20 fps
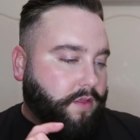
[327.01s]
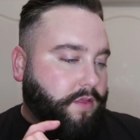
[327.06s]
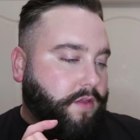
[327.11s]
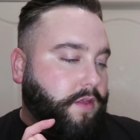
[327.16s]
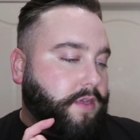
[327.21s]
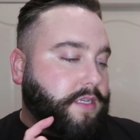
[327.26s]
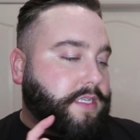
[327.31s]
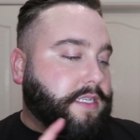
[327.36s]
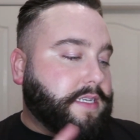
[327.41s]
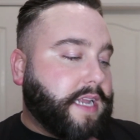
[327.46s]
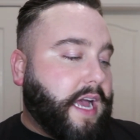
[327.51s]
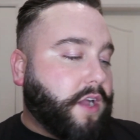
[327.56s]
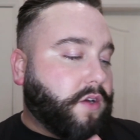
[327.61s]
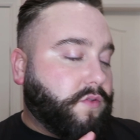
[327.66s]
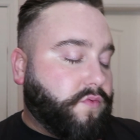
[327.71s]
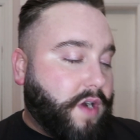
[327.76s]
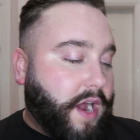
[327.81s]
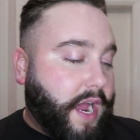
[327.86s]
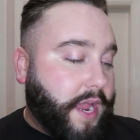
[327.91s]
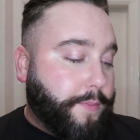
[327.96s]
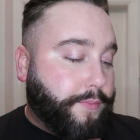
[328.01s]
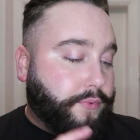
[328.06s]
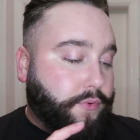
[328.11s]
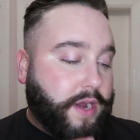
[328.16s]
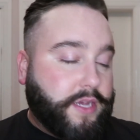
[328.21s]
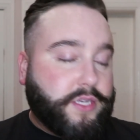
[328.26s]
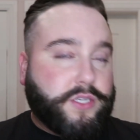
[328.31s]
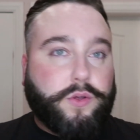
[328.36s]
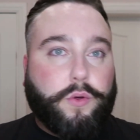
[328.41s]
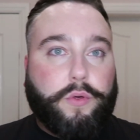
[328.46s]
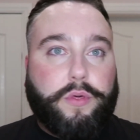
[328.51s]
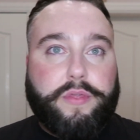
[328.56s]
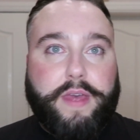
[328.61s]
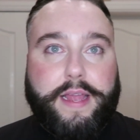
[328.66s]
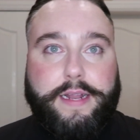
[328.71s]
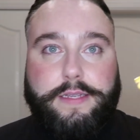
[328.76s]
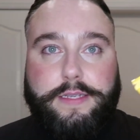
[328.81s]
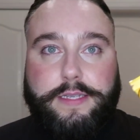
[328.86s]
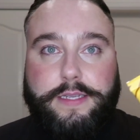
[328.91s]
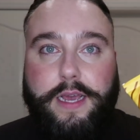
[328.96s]
the, the Snackrite pretzel
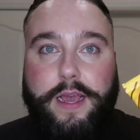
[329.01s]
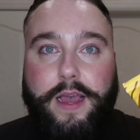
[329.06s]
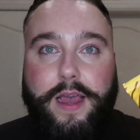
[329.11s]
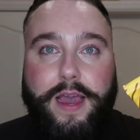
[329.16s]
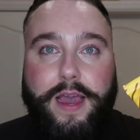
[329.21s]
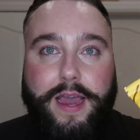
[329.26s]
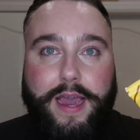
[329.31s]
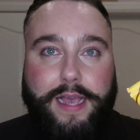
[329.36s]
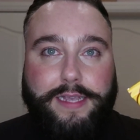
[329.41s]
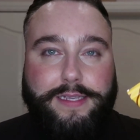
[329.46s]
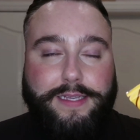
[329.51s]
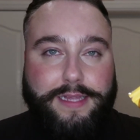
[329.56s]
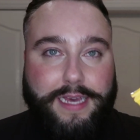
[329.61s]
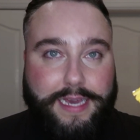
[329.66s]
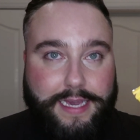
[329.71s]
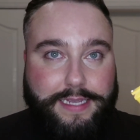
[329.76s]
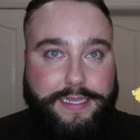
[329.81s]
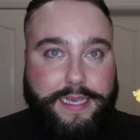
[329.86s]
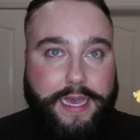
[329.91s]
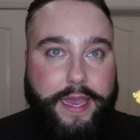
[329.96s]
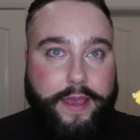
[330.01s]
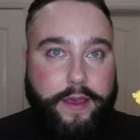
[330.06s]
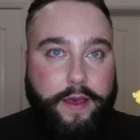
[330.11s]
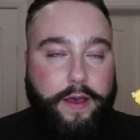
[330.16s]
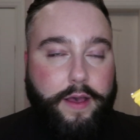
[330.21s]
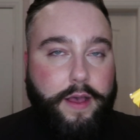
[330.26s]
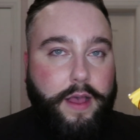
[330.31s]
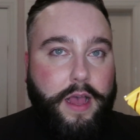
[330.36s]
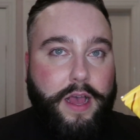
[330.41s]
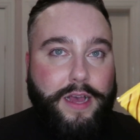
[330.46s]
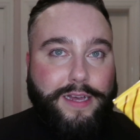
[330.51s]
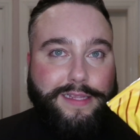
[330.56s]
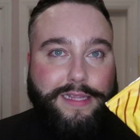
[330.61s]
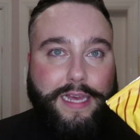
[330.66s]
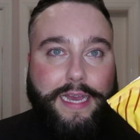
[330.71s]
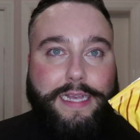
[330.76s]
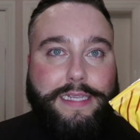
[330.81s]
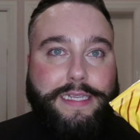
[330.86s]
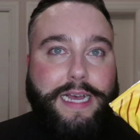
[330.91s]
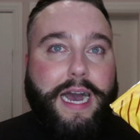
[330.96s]
thins. It's these here.
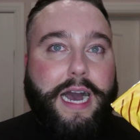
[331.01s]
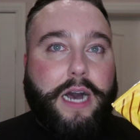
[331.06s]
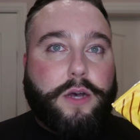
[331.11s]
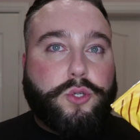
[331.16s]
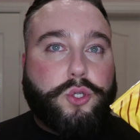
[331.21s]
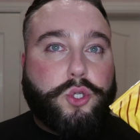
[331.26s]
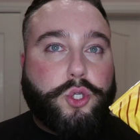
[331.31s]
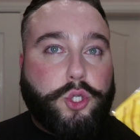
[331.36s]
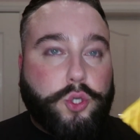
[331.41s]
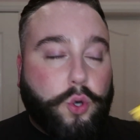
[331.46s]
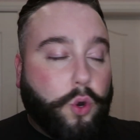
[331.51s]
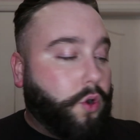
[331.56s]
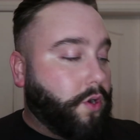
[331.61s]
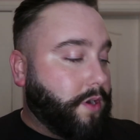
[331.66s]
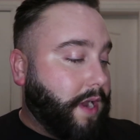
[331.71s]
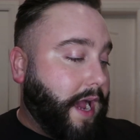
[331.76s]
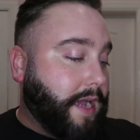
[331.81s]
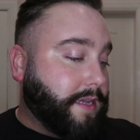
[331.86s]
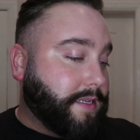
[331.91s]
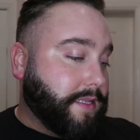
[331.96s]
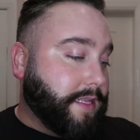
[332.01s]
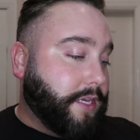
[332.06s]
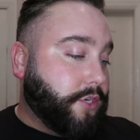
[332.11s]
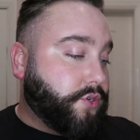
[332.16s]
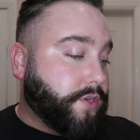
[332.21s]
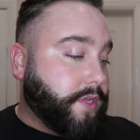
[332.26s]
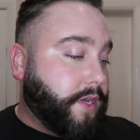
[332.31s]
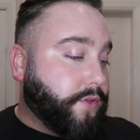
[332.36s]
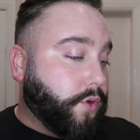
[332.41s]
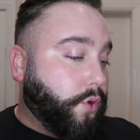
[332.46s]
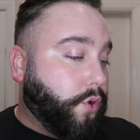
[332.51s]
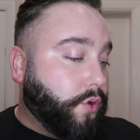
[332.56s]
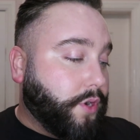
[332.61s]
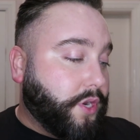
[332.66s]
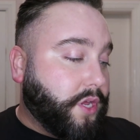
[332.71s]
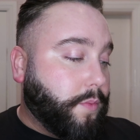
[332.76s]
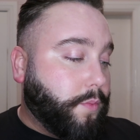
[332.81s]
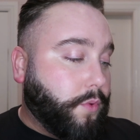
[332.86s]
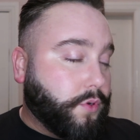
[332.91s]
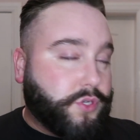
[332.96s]
These are so nice, literally. The
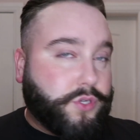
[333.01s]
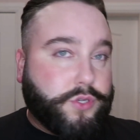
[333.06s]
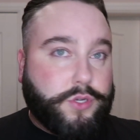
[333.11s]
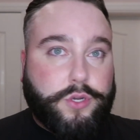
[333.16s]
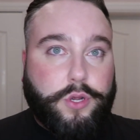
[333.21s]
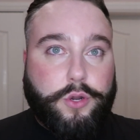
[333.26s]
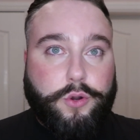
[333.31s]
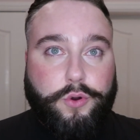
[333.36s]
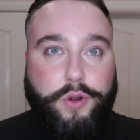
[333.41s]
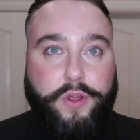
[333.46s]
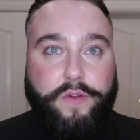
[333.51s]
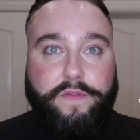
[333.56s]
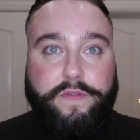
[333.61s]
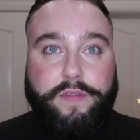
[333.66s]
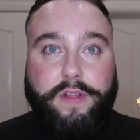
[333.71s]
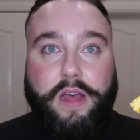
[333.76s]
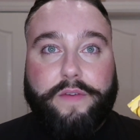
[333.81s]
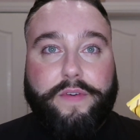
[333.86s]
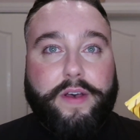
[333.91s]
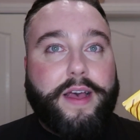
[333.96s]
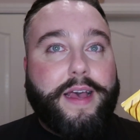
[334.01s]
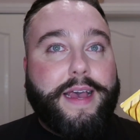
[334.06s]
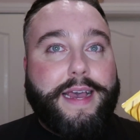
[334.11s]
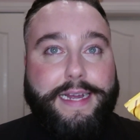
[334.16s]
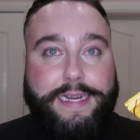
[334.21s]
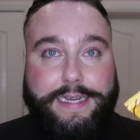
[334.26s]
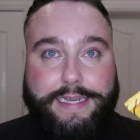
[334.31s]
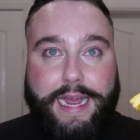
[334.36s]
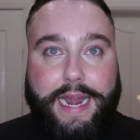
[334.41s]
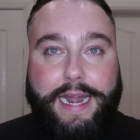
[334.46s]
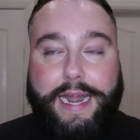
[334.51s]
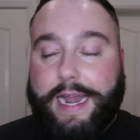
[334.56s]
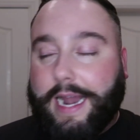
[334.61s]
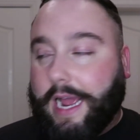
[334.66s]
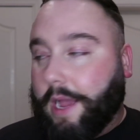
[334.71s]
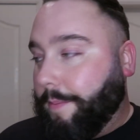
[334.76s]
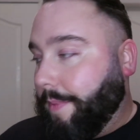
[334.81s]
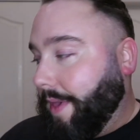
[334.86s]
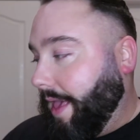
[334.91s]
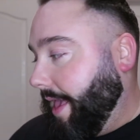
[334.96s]
honey and mustard and onion flavour,
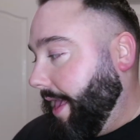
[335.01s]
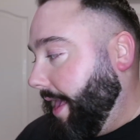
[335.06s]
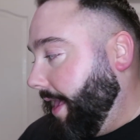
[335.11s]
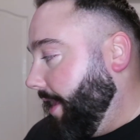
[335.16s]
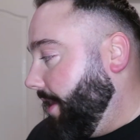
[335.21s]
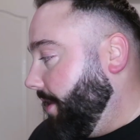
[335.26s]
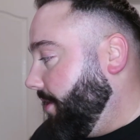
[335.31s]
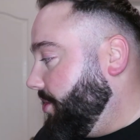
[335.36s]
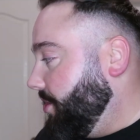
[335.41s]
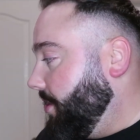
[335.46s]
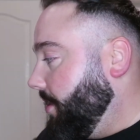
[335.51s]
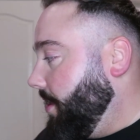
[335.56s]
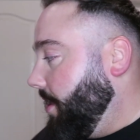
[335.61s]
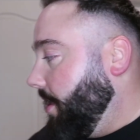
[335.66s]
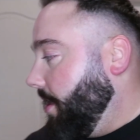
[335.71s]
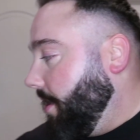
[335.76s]
ninety-nine p each.